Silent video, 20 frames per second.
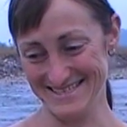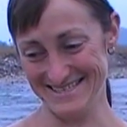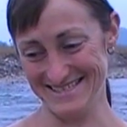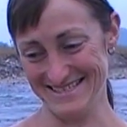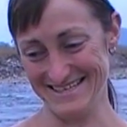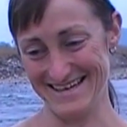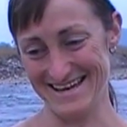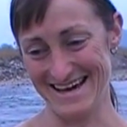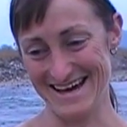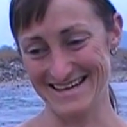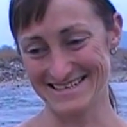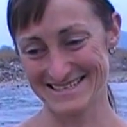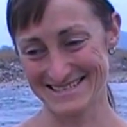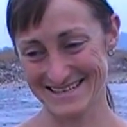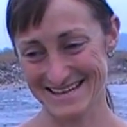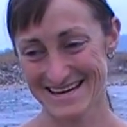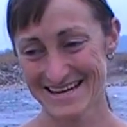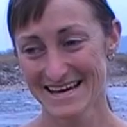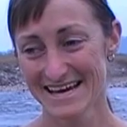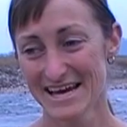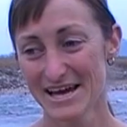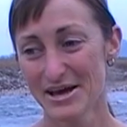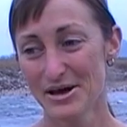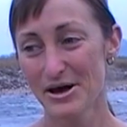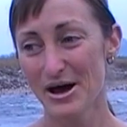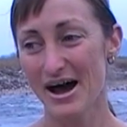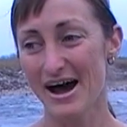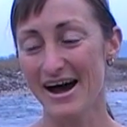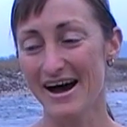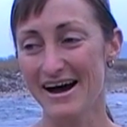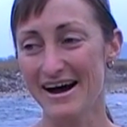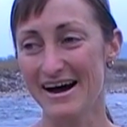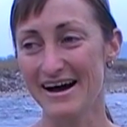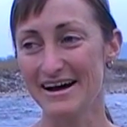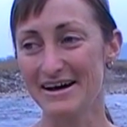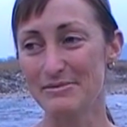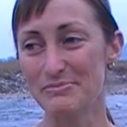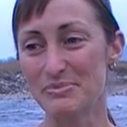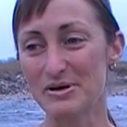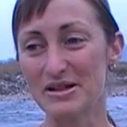Yes.
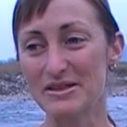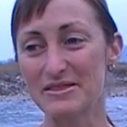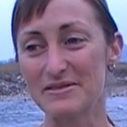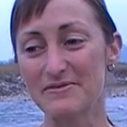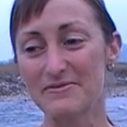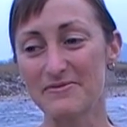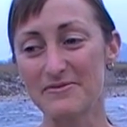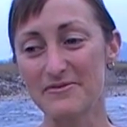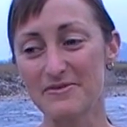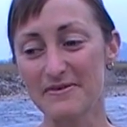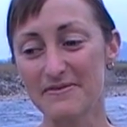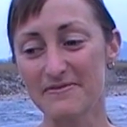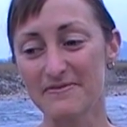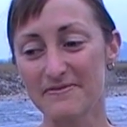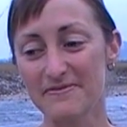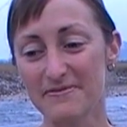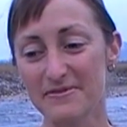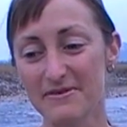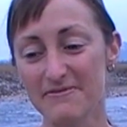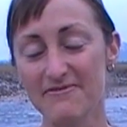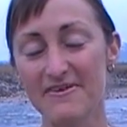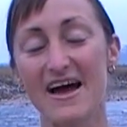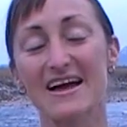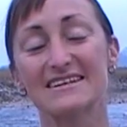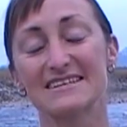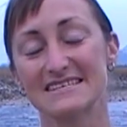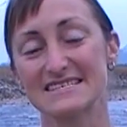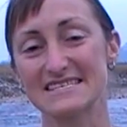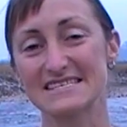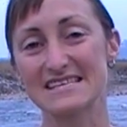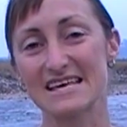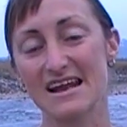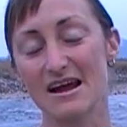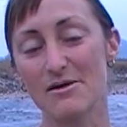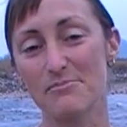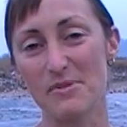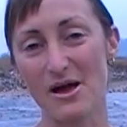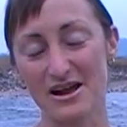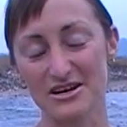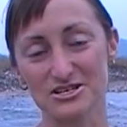But the fact is that
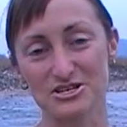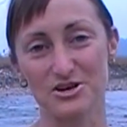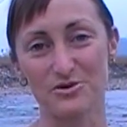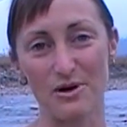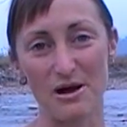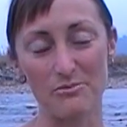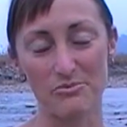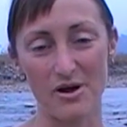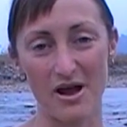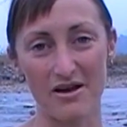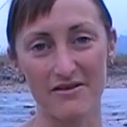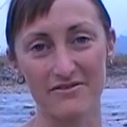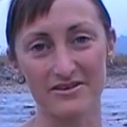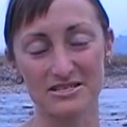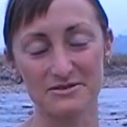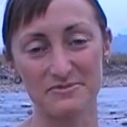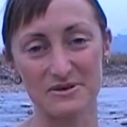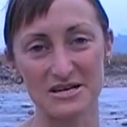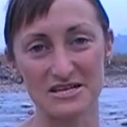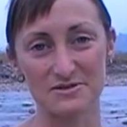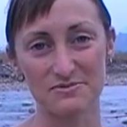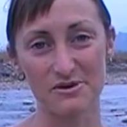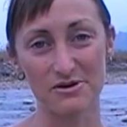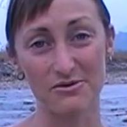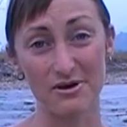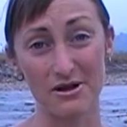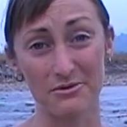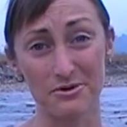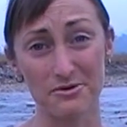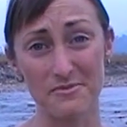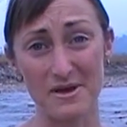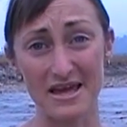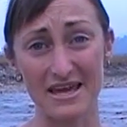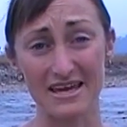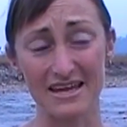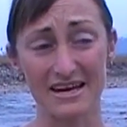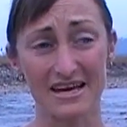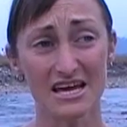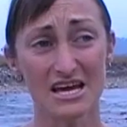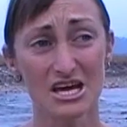I'm actually quite proud of us, because we were able to make it